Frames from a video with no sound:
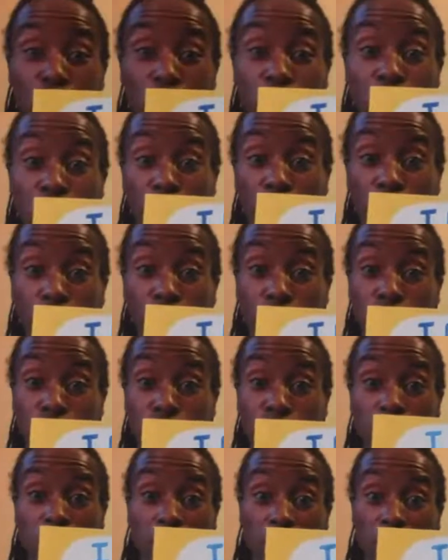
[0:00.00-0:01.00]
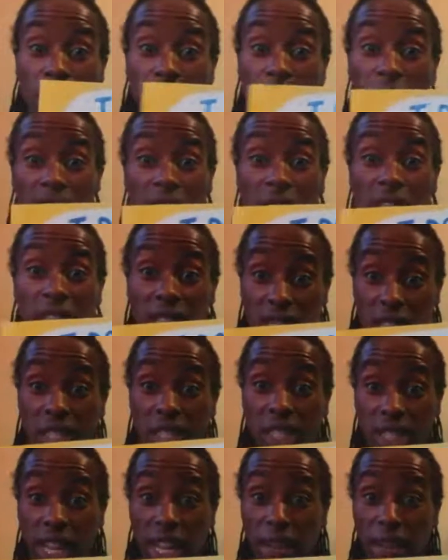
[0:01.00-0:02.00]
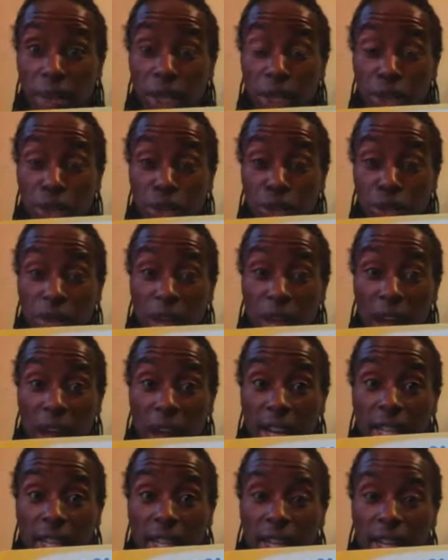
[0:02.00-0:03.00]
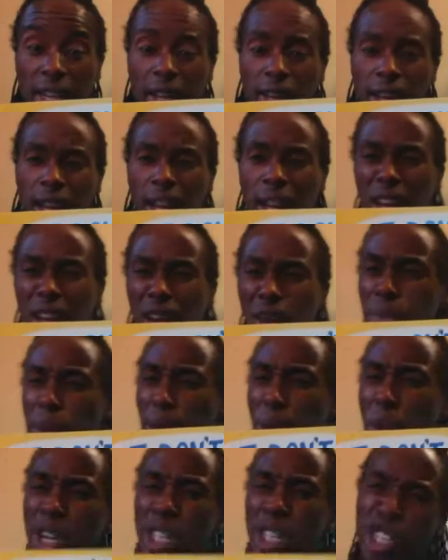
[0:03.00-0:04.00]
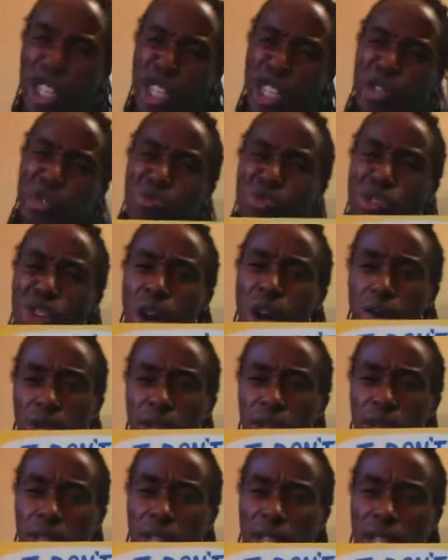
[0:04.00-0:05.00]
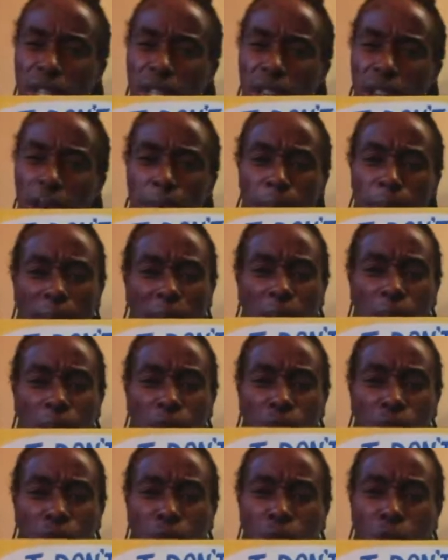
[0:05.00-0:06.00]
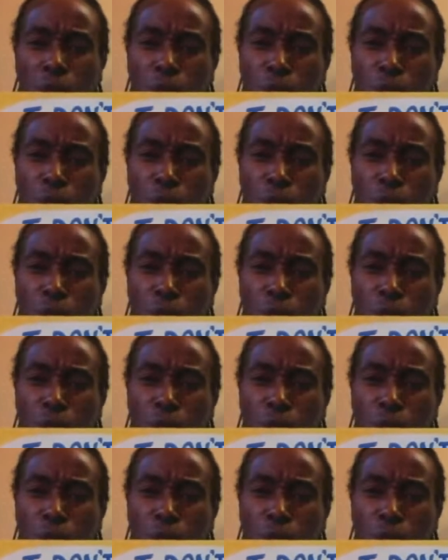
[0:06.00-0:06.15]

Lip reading: Don't is the same as do not. But what do you notice about the